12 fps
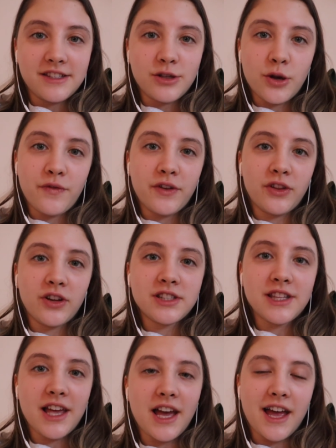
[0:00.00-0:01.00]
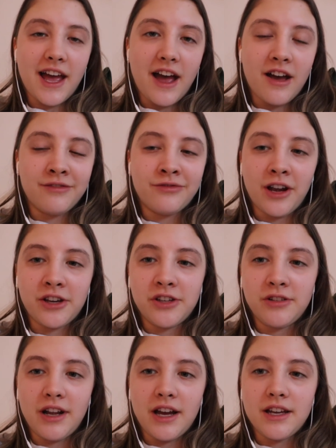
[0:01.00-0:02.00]
So if it looks like I have
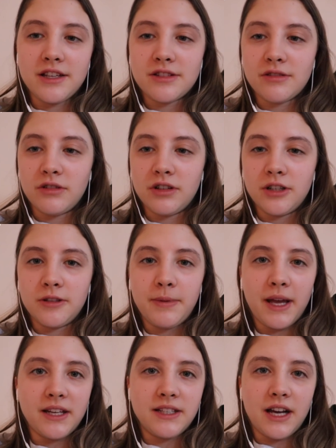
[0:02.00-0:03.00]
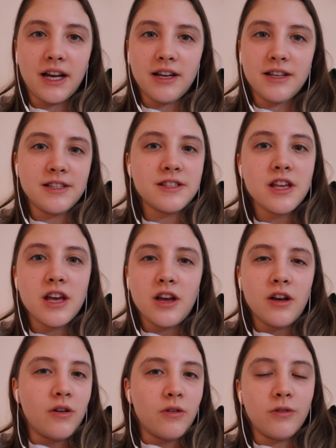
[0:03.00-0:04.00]
raccoon eyes or panda eyes
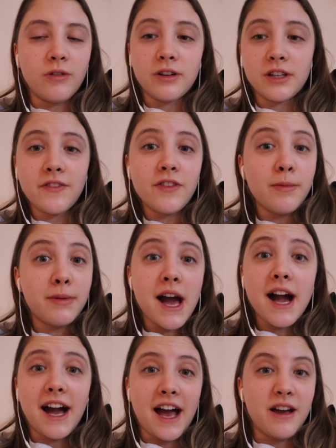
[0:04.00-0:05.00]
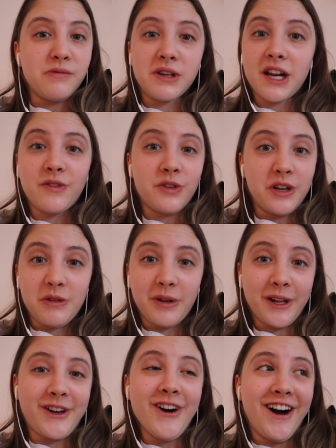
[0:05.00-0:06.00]
or even a black eye, whatever you
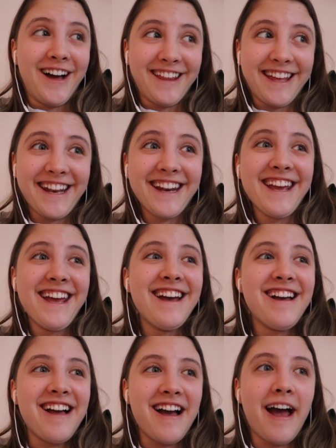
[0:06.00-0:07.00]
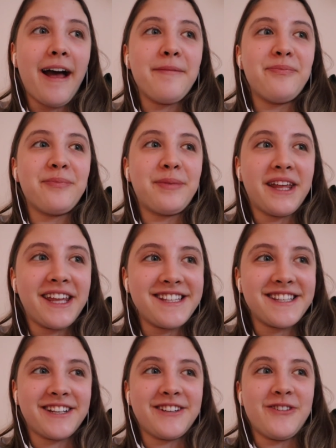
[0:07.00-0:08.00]
want to call it,
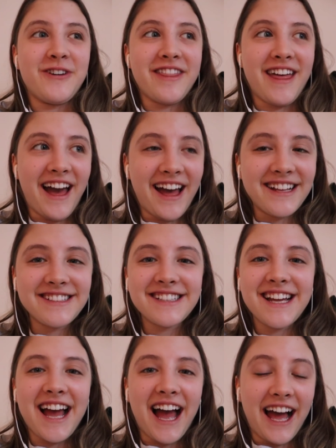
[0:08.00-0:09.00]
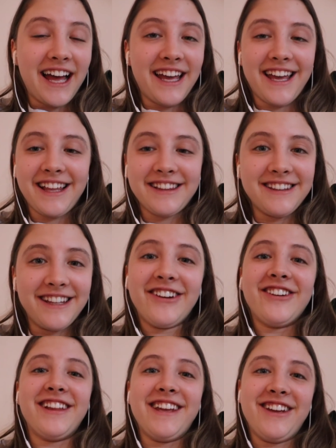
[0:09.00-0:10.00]
please ignore that. I
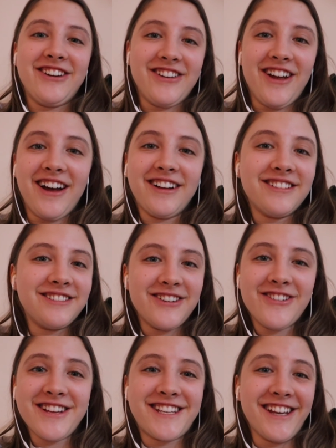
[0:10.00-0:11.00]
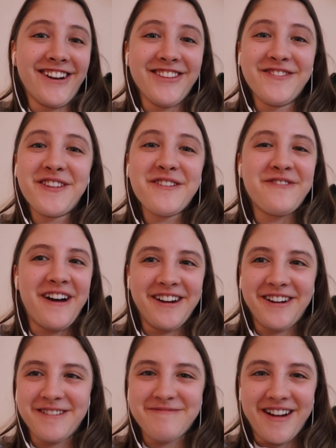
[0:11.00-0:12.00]
literally could not notice it on the
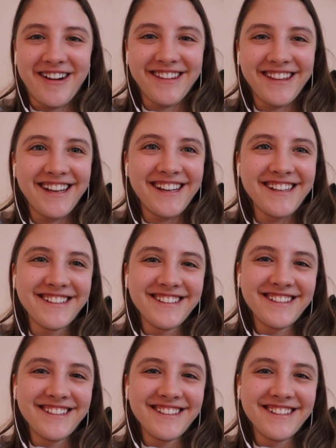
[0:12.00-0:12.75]
viewfinder apparently.